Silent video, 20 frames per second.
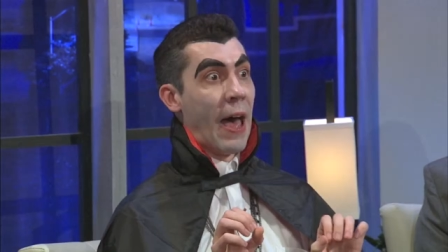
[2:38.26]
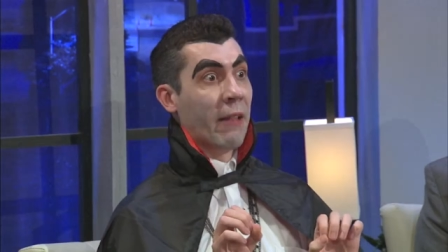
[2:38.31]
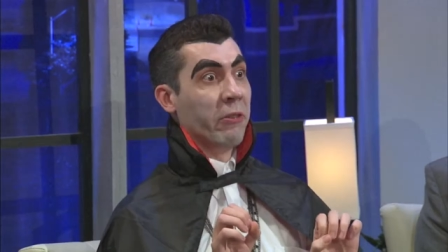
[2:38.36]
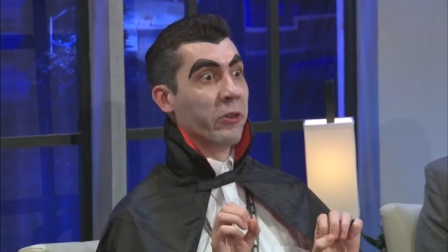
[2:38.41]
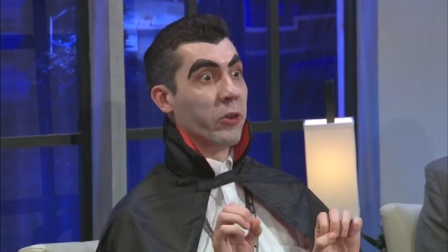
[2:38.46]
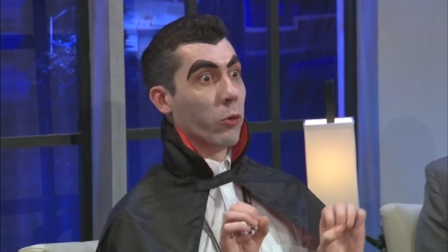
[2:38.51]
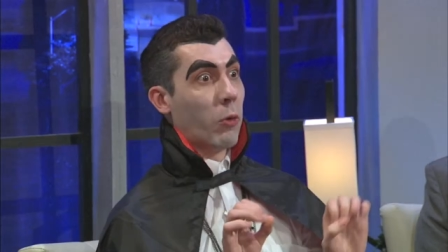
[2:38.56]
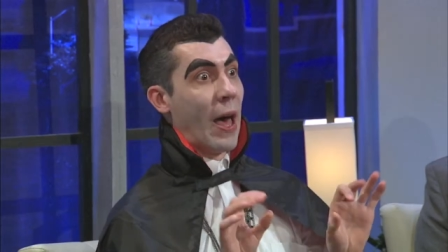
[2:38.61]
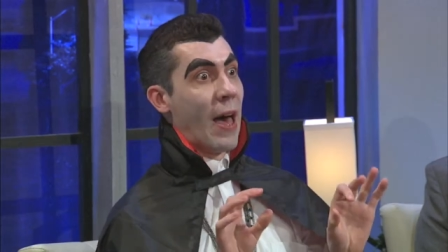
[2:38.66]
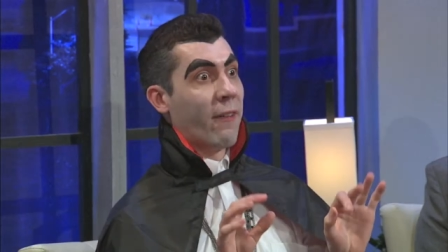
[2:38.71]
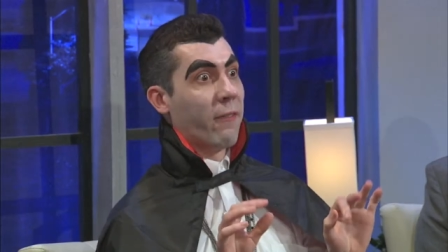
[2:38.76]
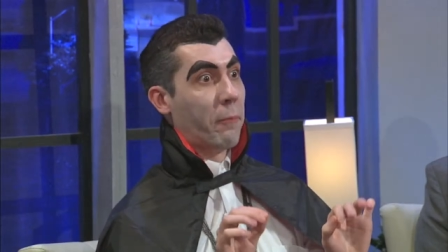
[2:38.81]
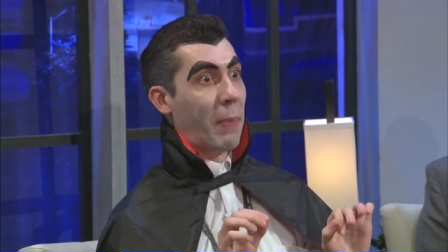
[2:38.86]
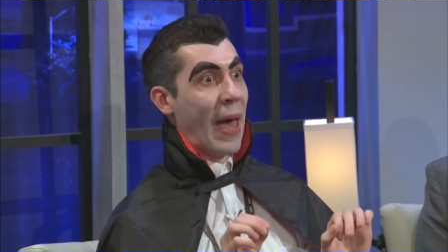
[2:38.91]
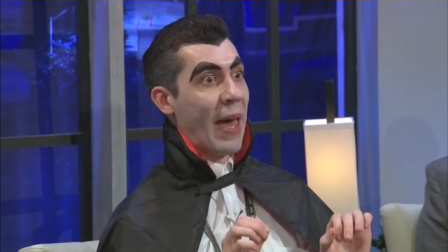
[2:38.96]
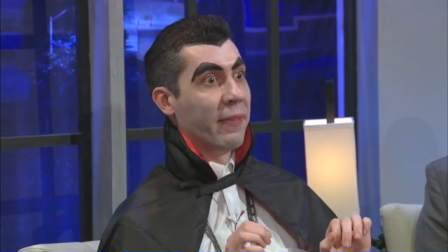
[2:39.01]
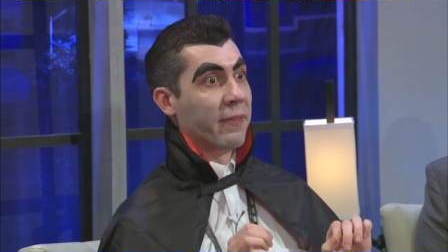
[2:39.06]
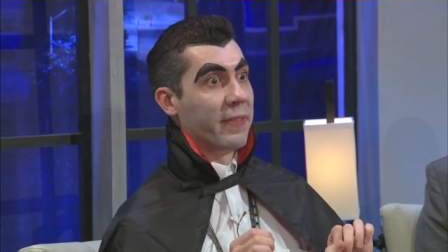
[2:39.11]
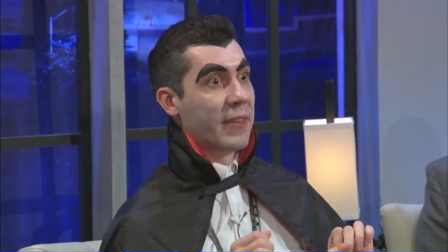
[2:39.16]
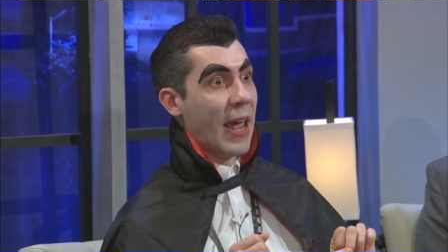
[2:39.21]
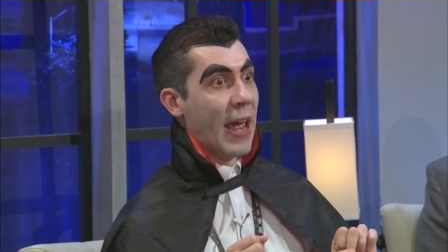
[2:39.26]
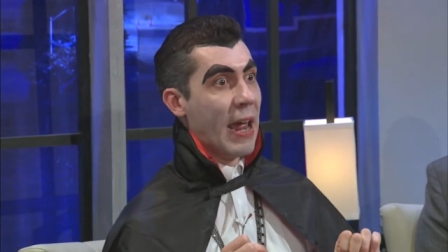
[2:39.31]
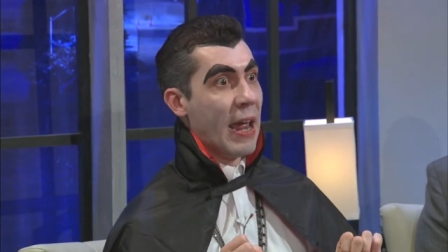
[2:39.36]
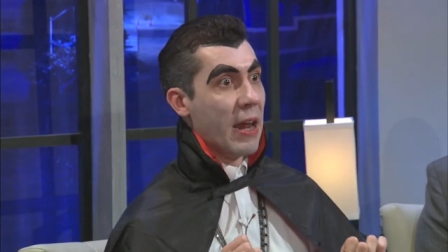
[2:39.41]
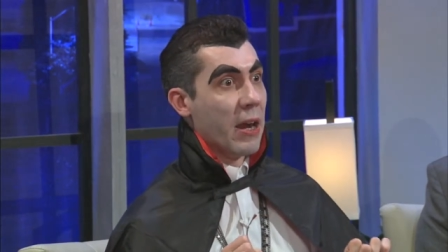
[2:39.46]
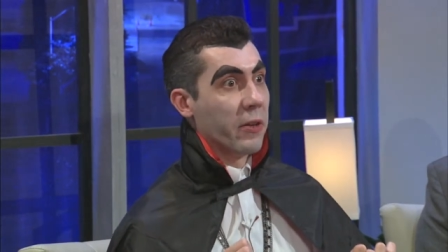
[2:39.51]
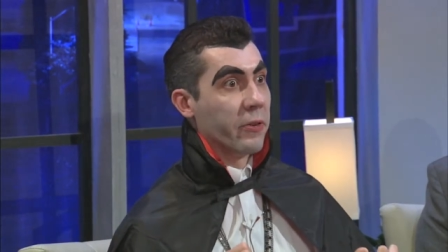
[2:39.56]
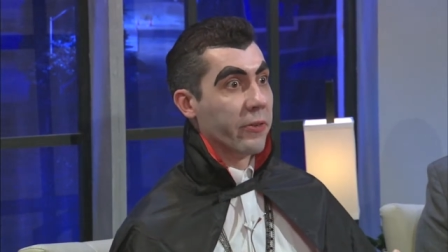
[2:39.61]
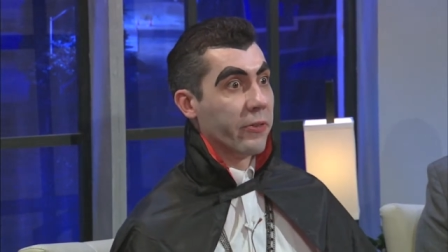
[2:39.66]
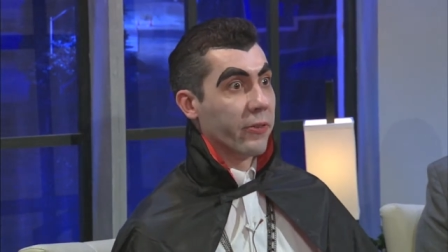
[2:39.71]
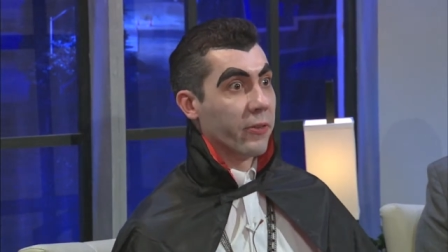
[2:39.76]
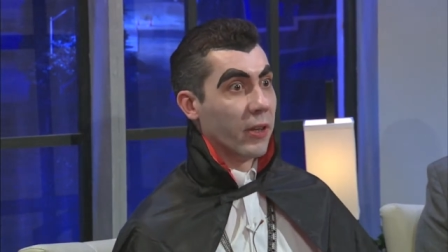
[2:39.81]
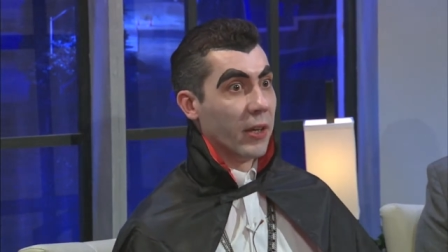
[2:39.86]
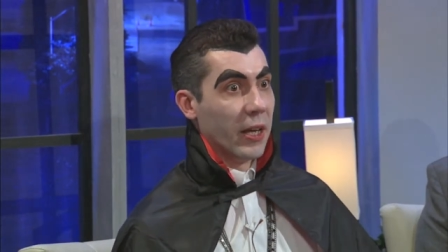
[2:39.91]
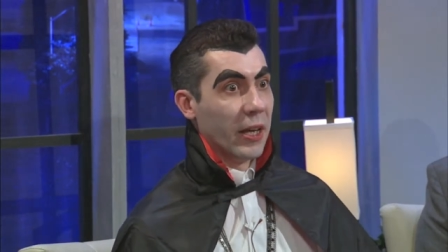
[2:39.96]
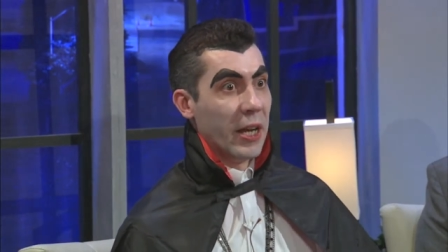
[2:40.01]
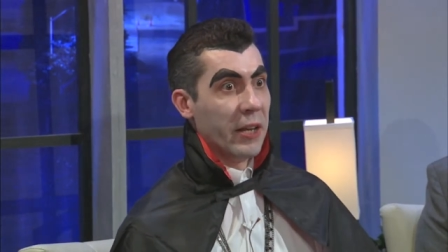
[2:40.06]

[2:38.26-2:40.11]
fans who have bad taste.